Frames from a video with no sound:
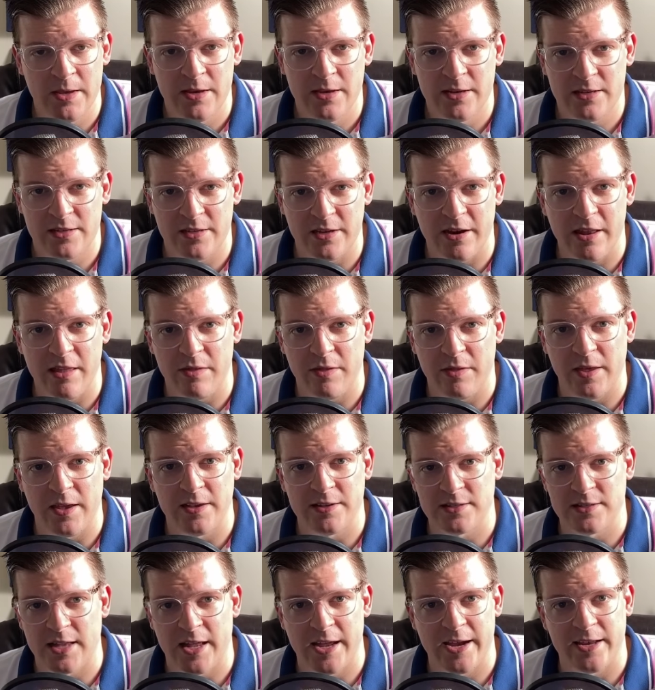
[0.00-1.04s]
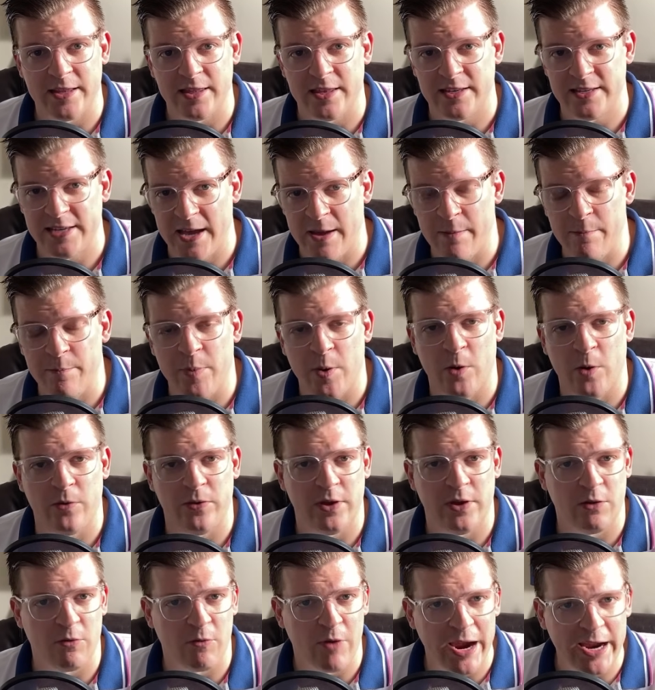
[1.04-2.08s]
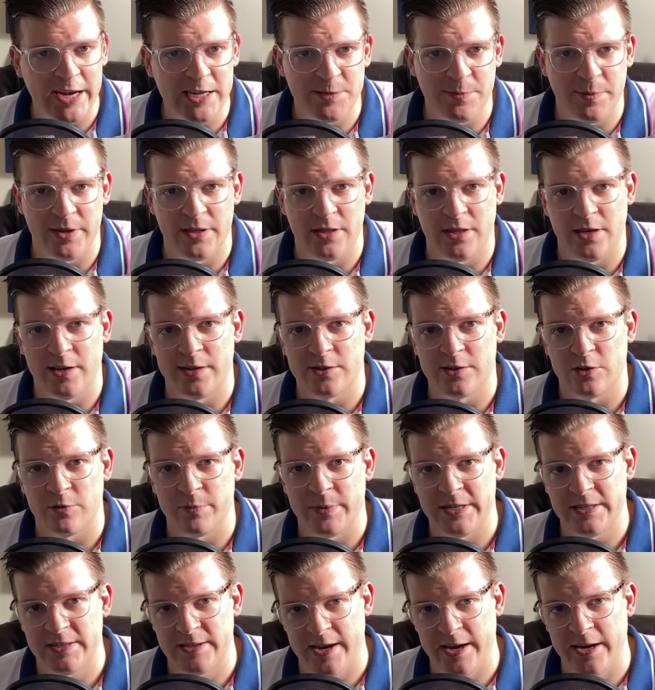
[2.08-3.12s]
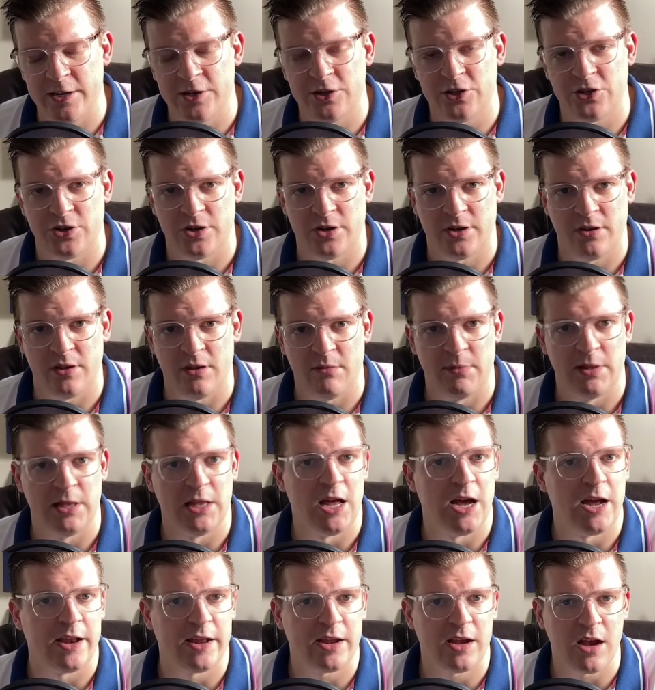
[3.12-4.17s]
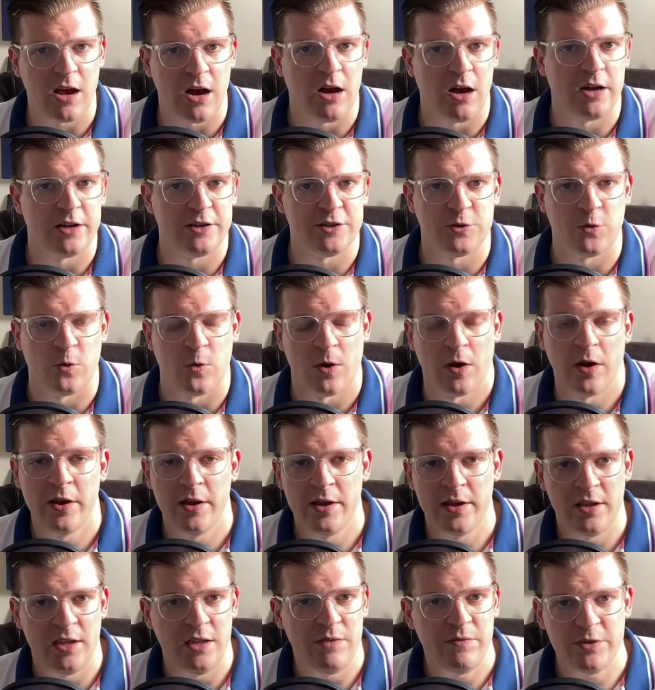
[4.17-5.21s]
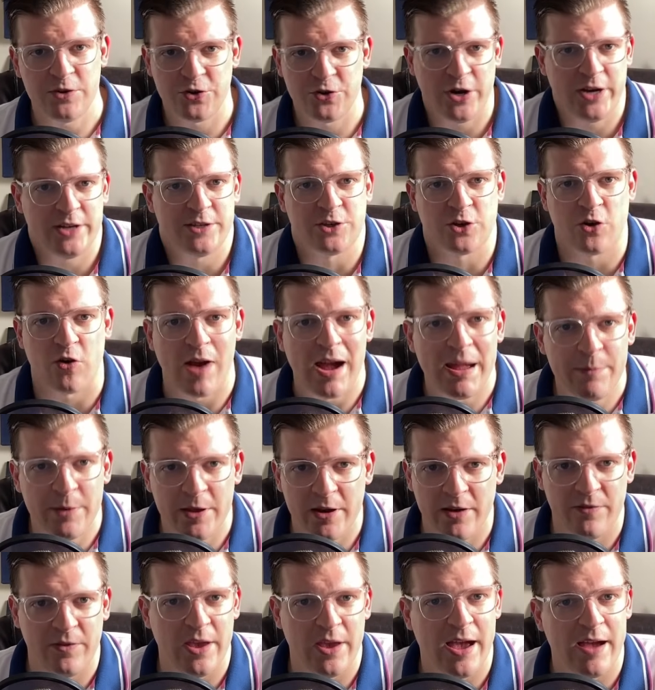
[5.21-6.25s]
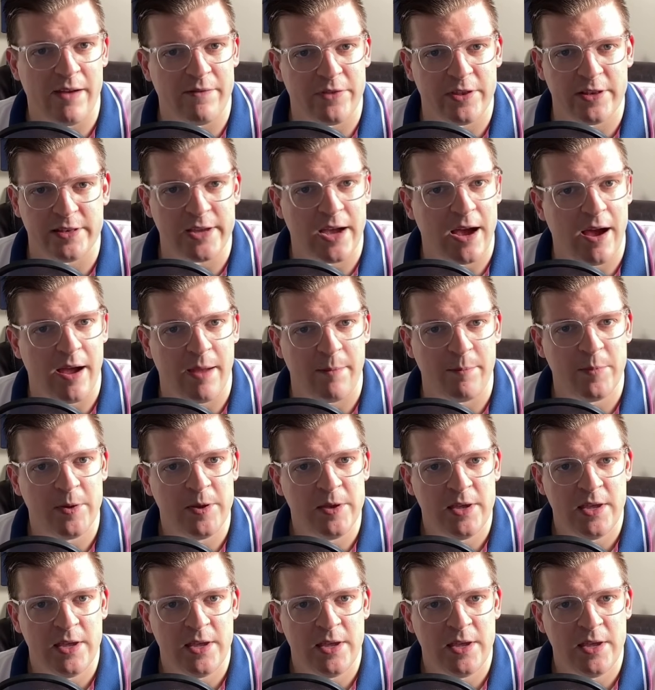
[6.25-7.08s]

Study things like the tempo, the arrangement, the instrumentation, the melodic contour, even transcribe it if you have the time.